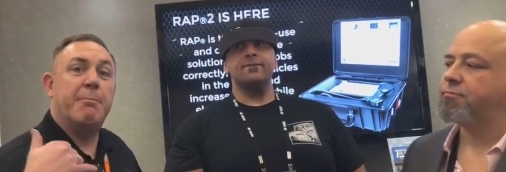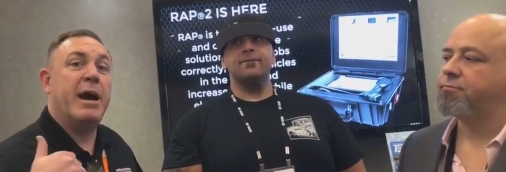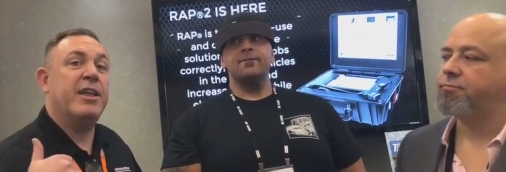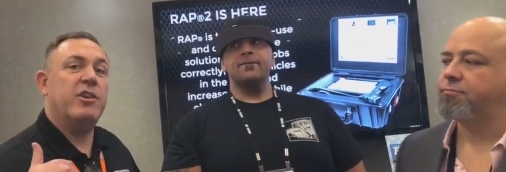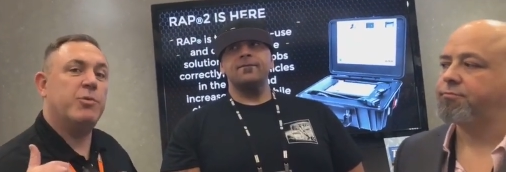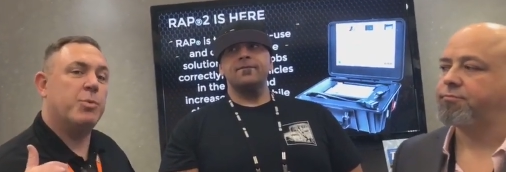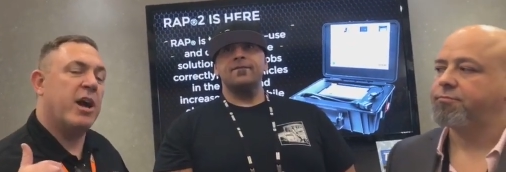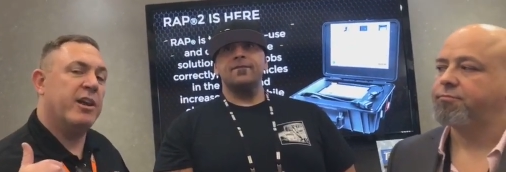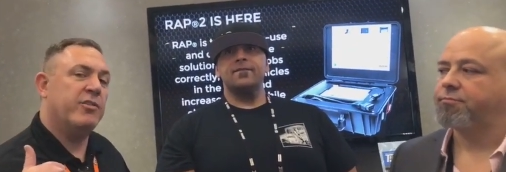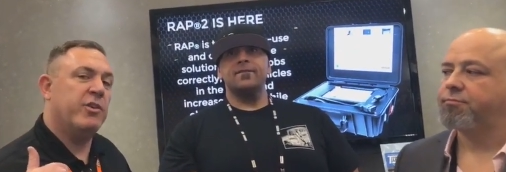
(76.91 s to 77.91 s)
Speaker 1: and buy these
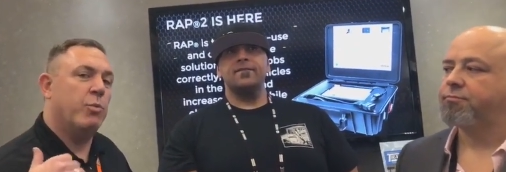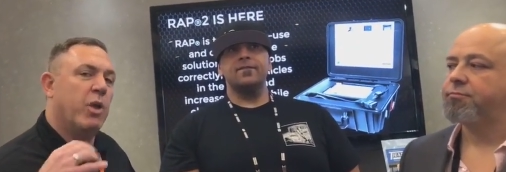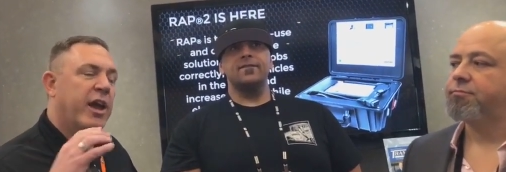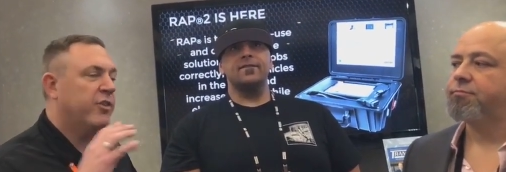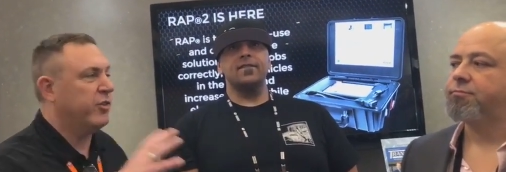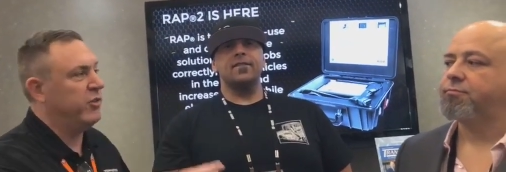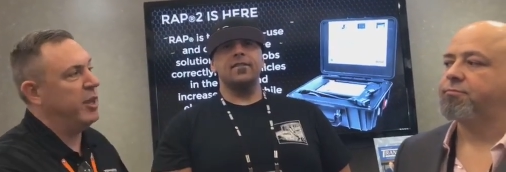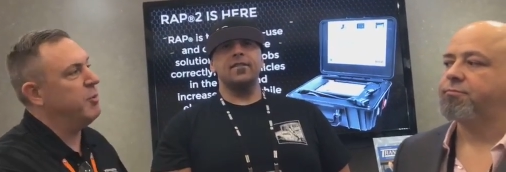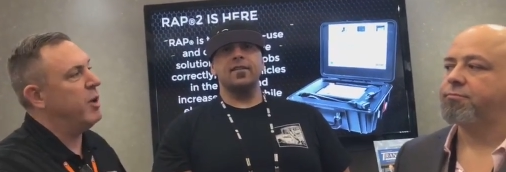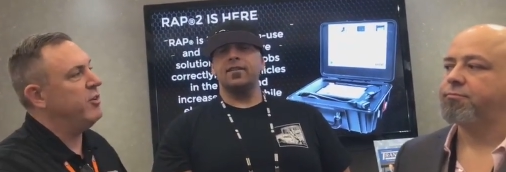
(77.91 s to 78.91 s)
products, and we'll ask the
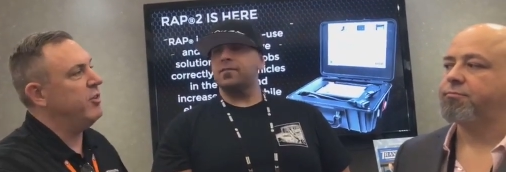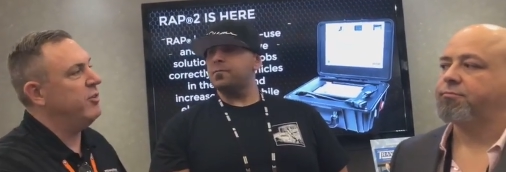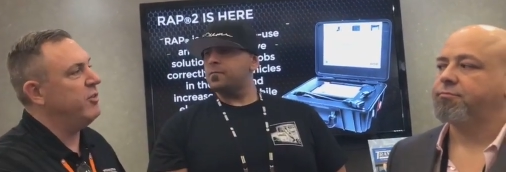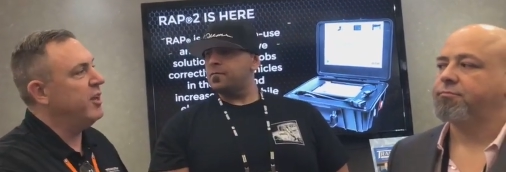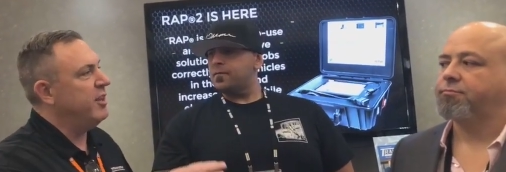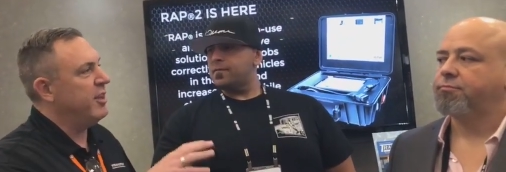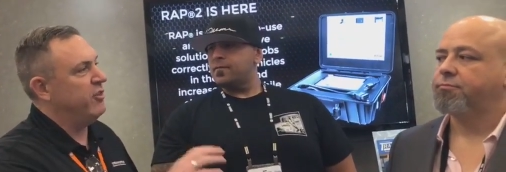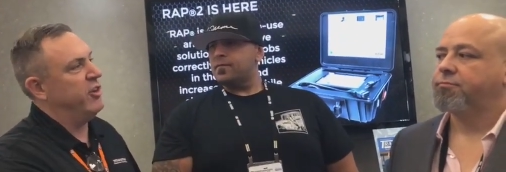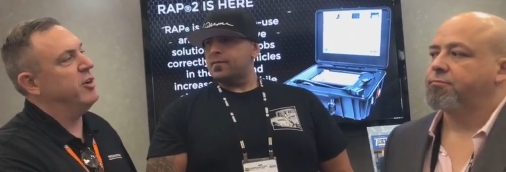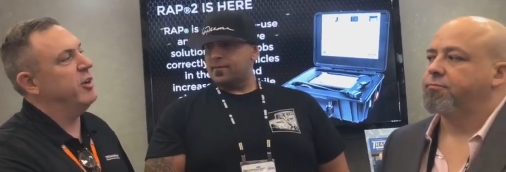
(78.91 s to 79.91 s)
same questions
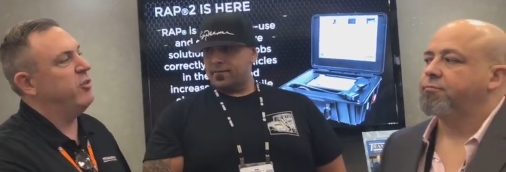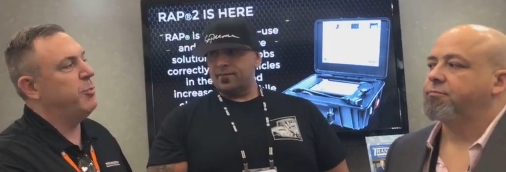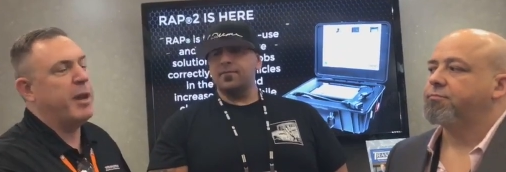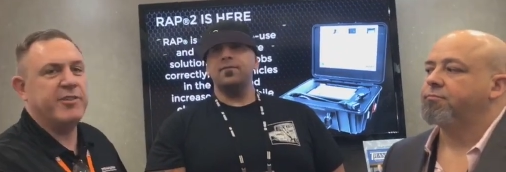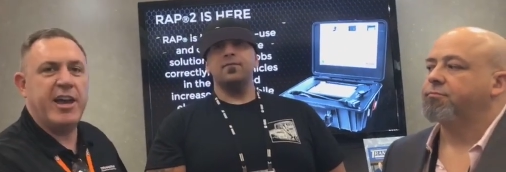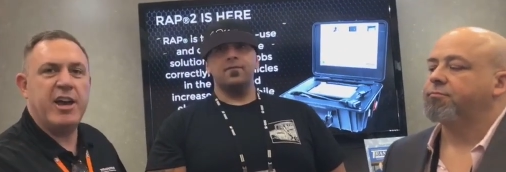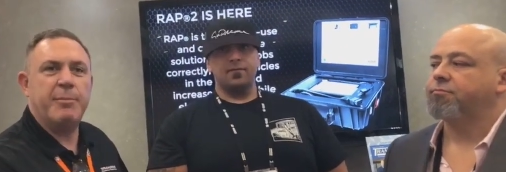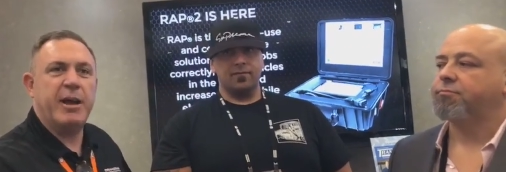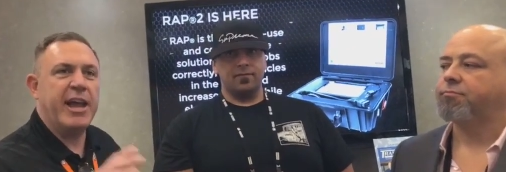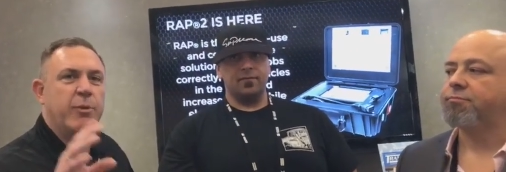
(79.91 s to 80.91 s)
that Joe has specked
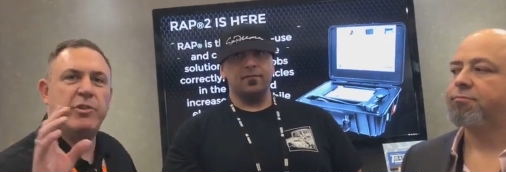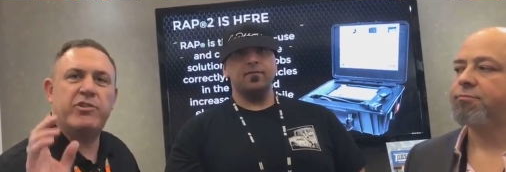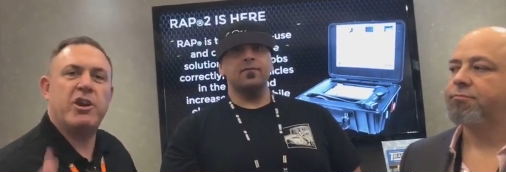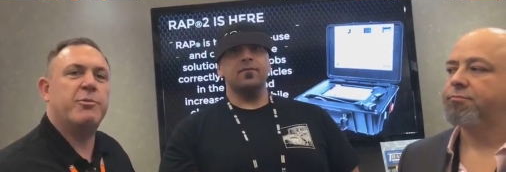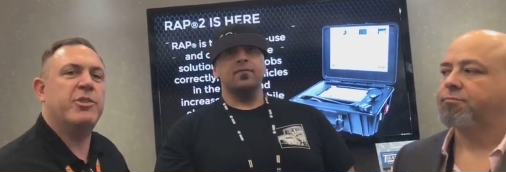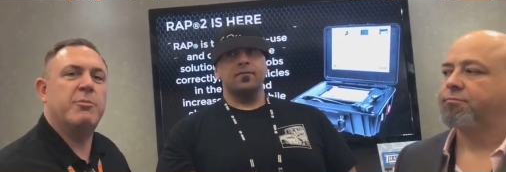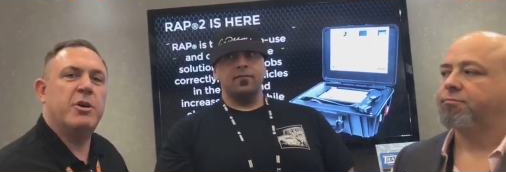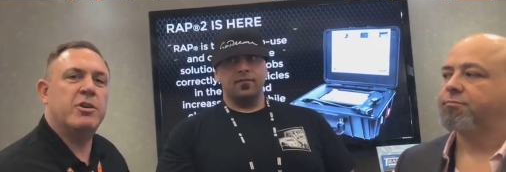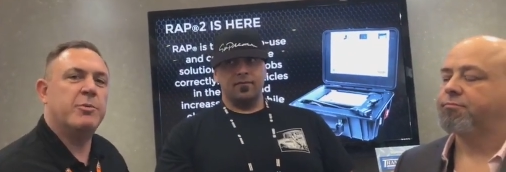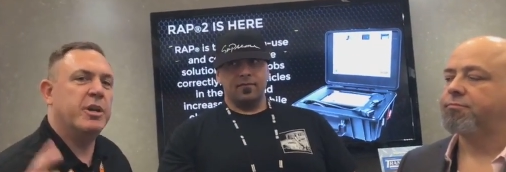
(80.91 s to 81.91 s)
out about, hey, we start with the
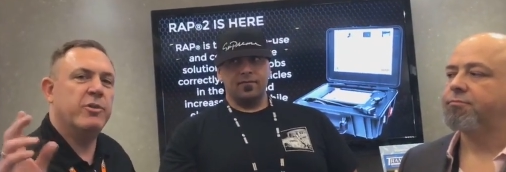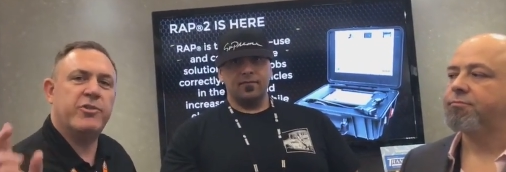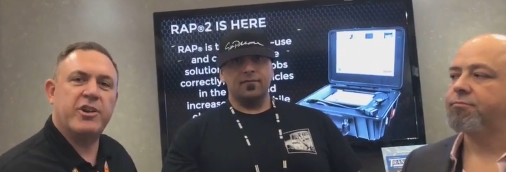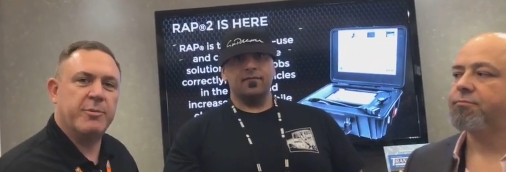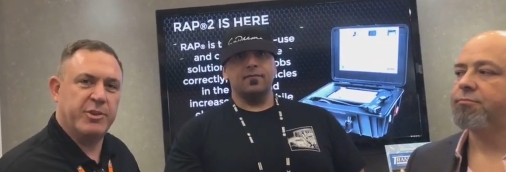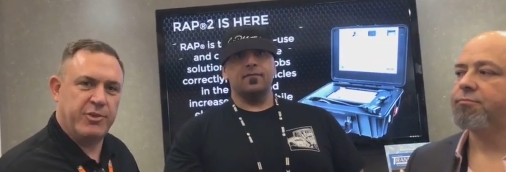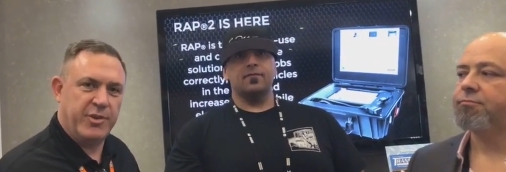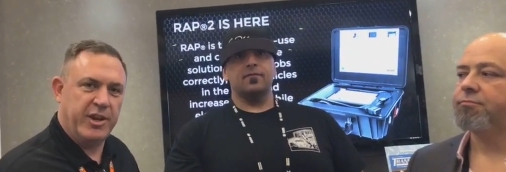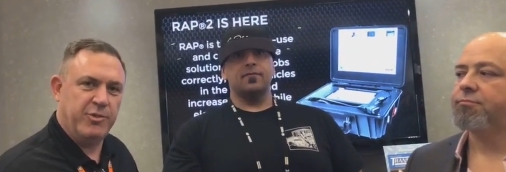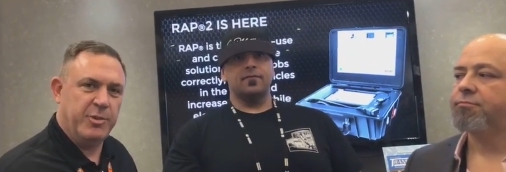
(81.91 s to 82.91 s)
motor, we don't start with the
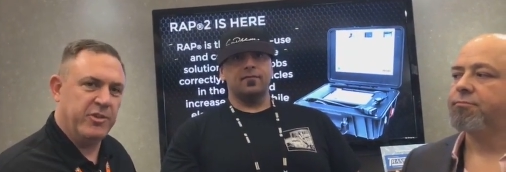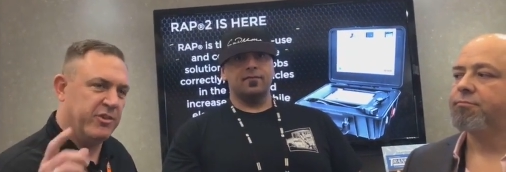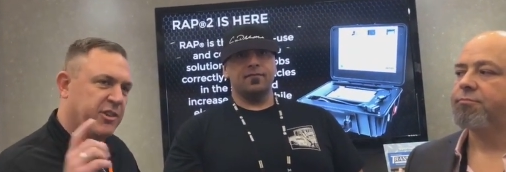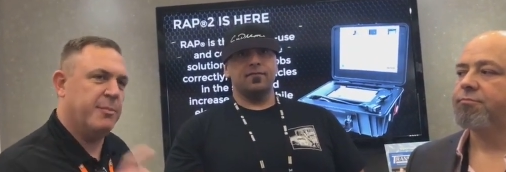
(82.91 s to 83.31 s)
transmission.